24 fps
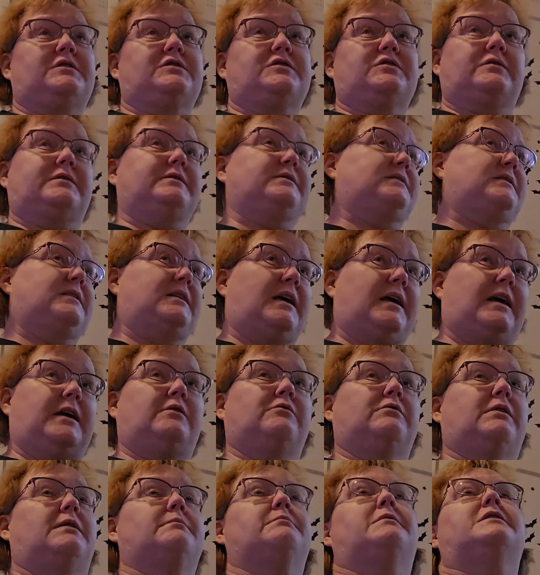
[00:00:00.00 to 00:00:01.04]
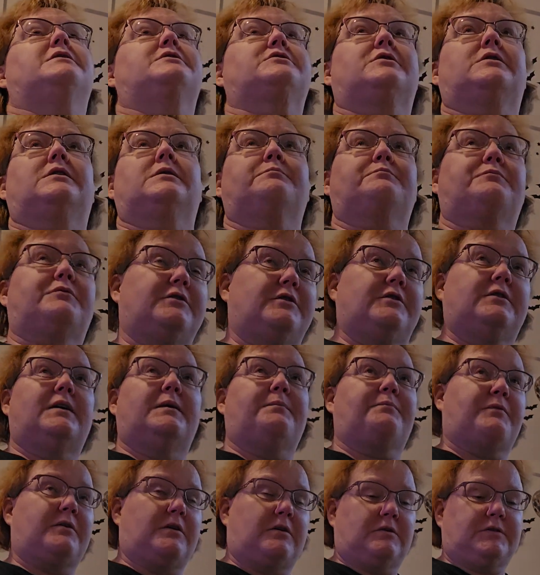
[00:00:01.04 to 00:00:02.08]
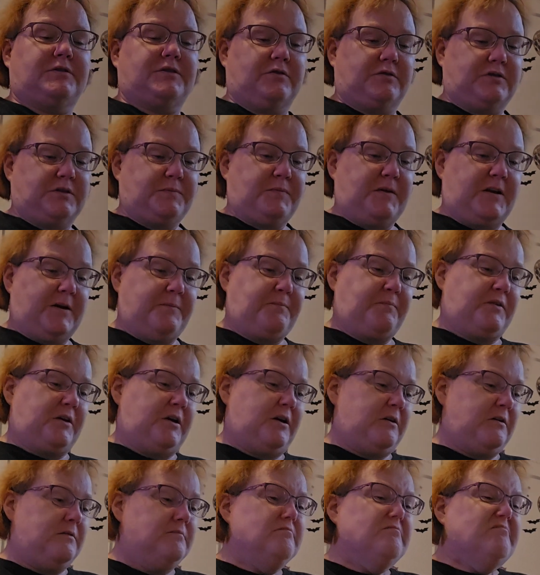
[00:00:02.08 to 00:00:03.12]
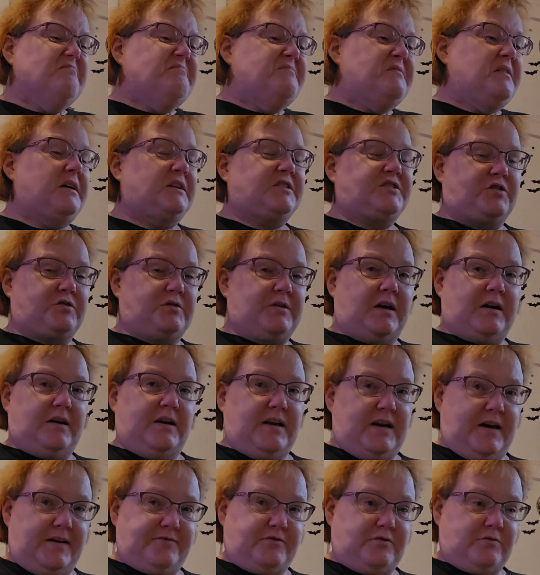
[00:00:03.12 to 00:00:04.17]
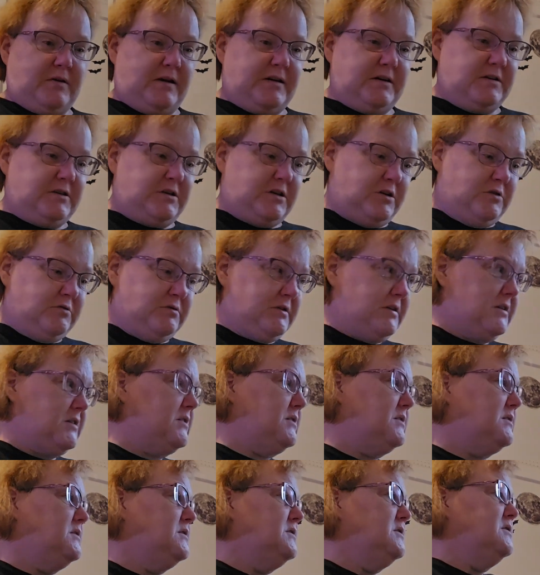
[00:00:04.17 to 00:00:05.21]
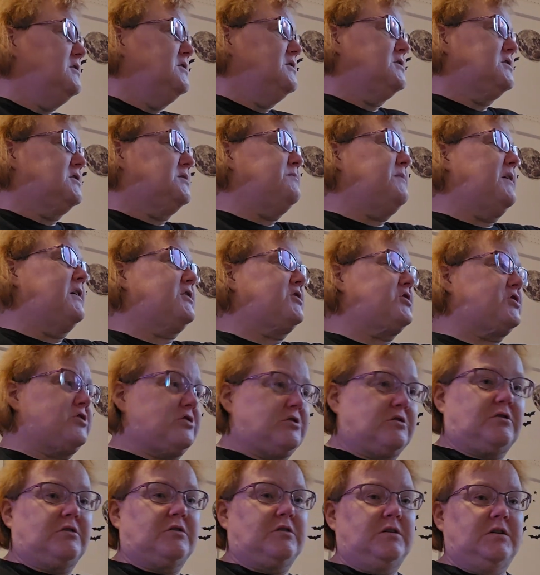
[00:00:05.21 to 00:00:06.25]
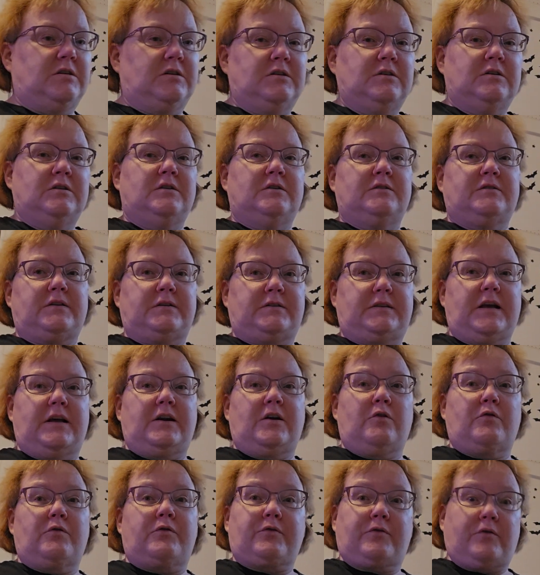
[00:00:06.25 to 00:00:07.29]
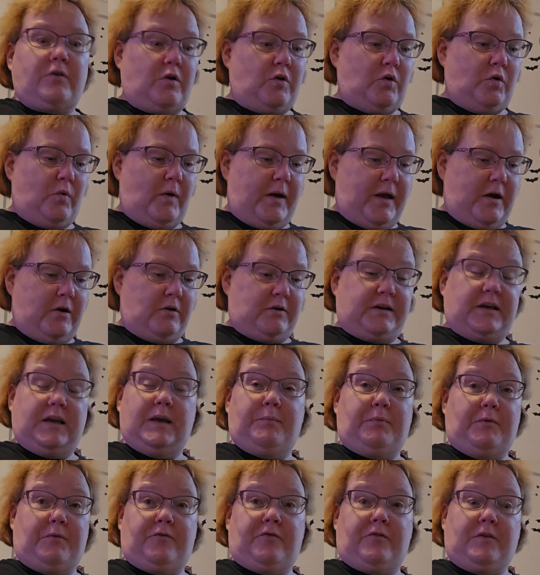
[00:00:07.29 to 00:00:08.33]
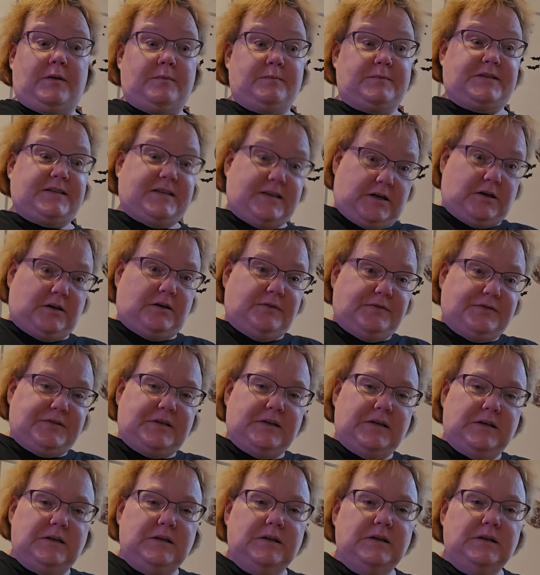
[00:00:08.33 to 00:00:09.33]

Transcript: So I said, hey, grab my tarp, put it up there. So it's been up there. So now I have to write a note to make sure that they don't throw it away or keep it for themselves.